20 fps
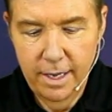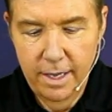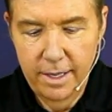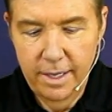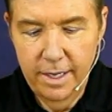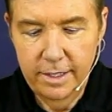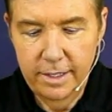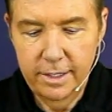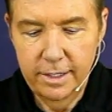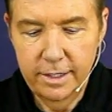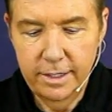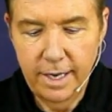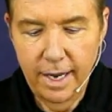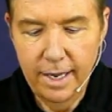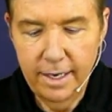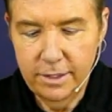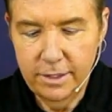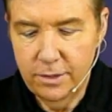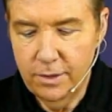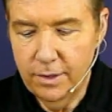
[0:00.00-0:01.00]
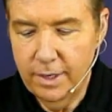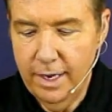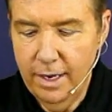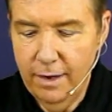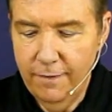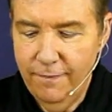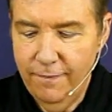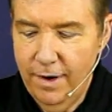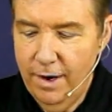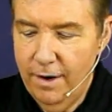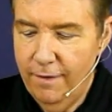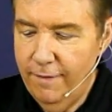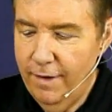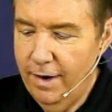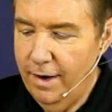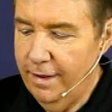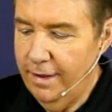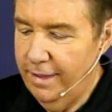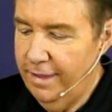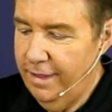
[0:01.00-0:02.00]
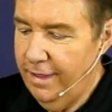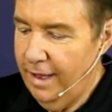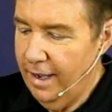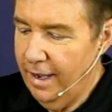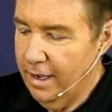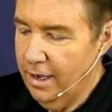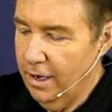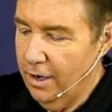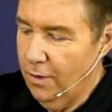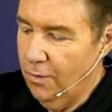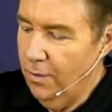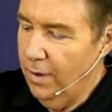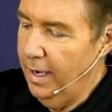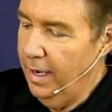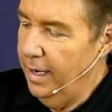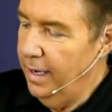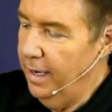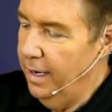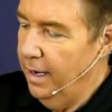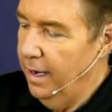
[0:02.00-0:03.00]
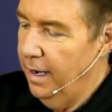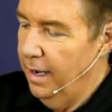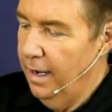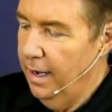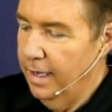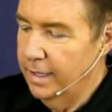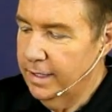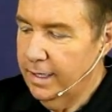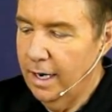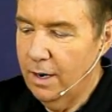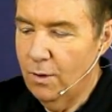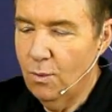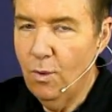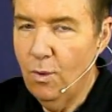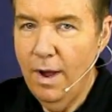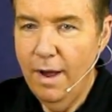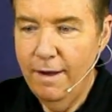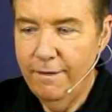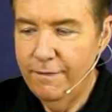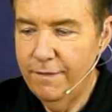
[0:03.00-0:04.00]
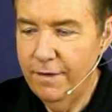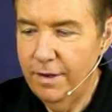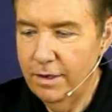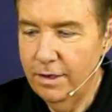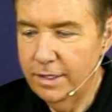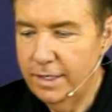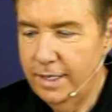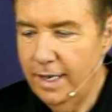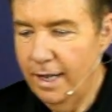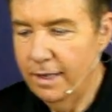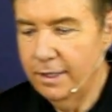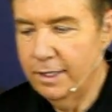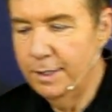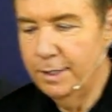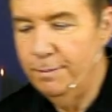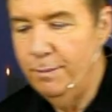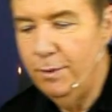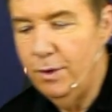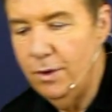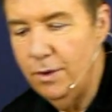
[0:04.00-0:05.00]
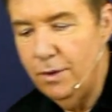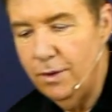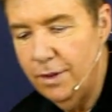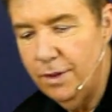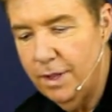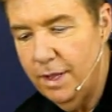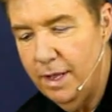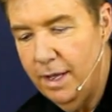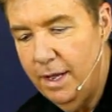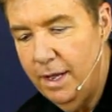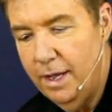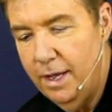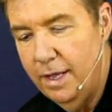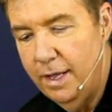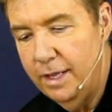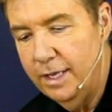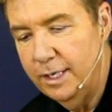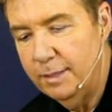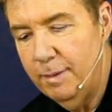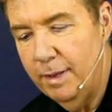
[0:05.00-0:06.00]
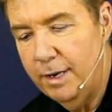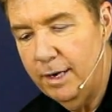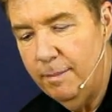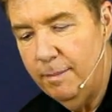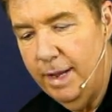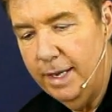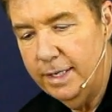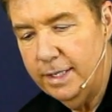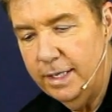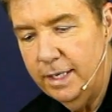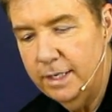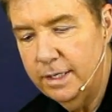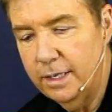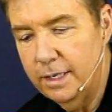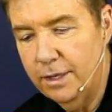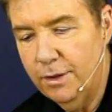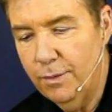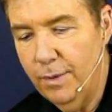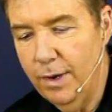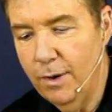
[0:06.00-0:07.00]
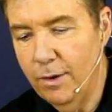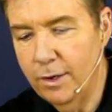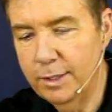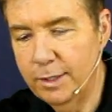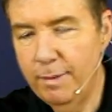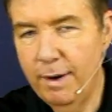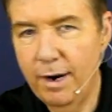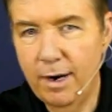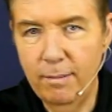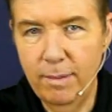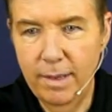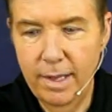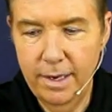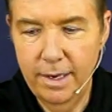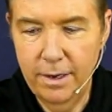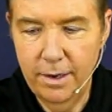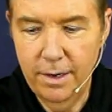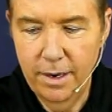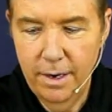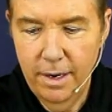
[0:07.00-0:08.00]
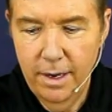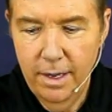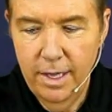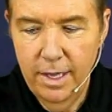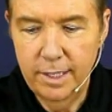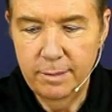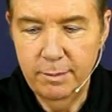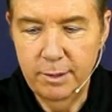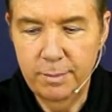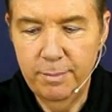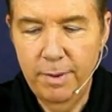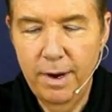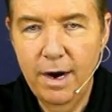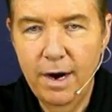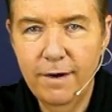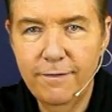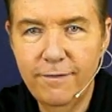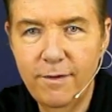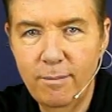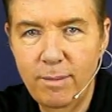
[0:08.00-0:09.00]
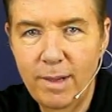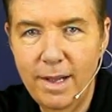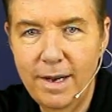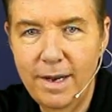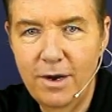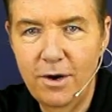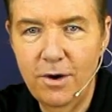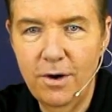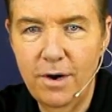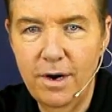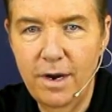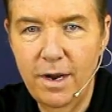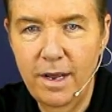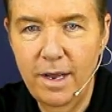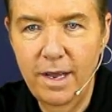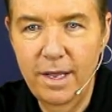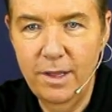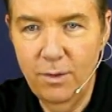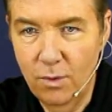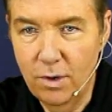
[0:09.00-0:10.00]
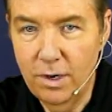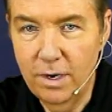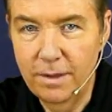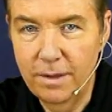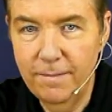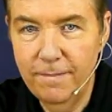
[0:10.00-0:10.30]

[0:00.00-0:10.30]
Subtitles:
This is dinosaur kale, very, very thick green. It's kind of rough. You'll see how smooth this blender makes it. This is a 3 horsepower blender. It's the most powerful blender in the world.